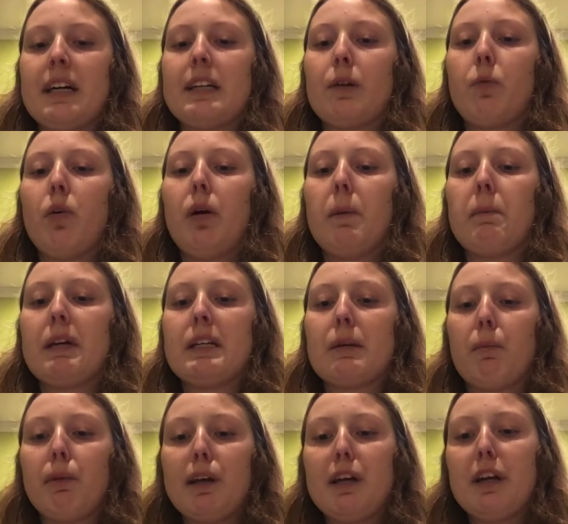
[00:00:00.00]
I didn't want to be
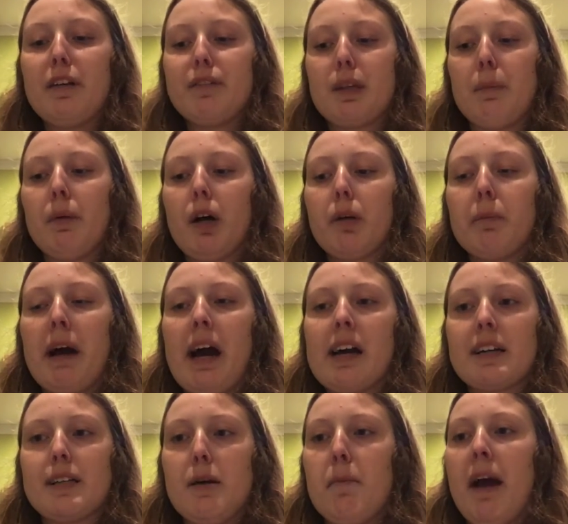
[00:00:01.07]
depleted of Ziploc
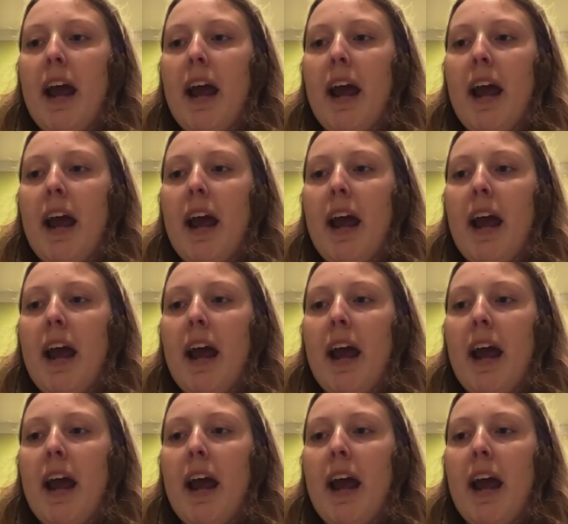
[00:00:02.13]
bags in